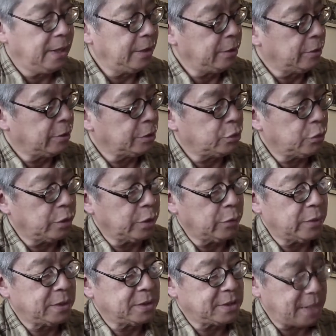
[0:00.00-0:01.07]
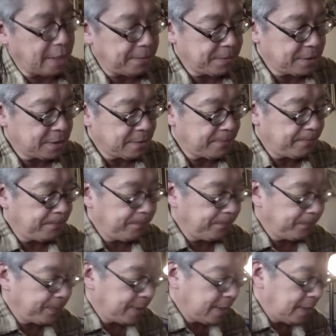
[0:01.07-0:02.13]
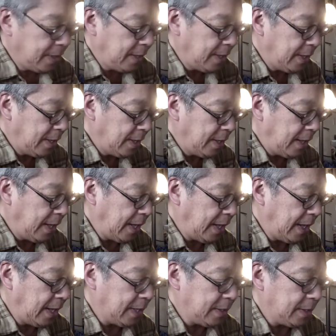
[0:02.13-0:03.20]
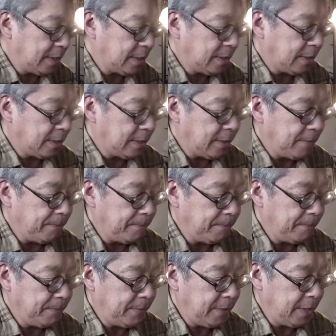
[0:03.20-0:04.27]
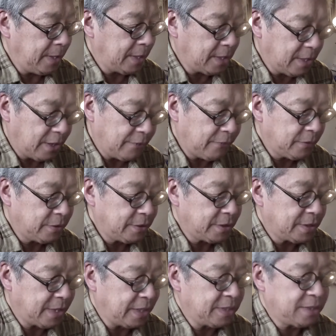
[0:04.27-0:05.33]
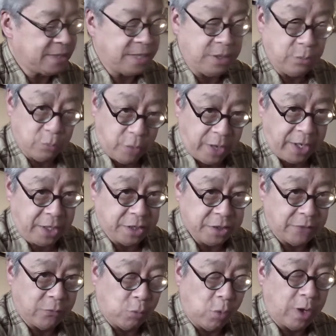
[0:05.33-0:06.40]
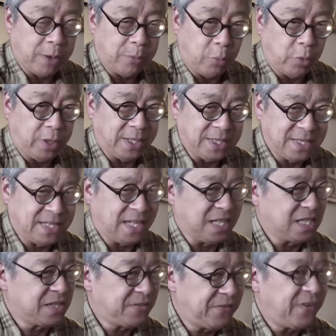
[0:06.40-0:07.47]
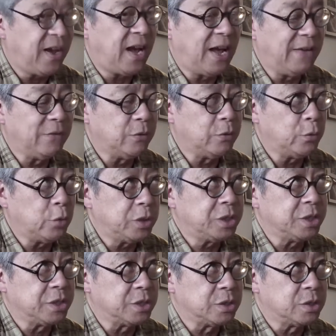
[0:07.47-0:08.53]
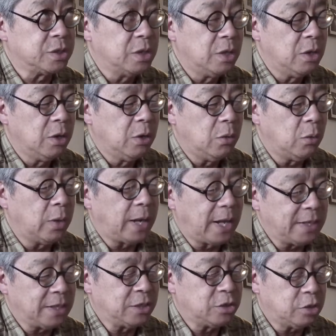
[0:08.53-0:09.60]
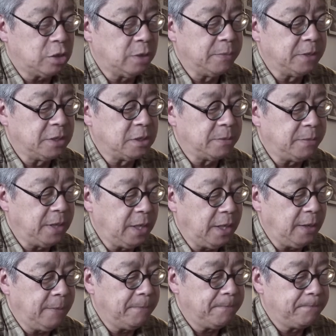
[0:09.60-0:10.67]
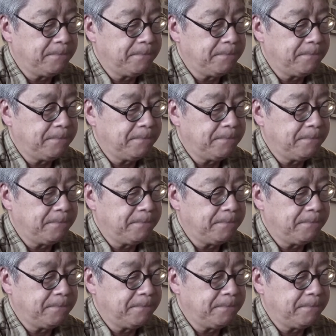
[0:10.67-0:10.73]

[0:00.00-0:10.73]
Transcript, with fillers: And there are 21 steps and um, it covers a density range of 1.65, which is what I determined to be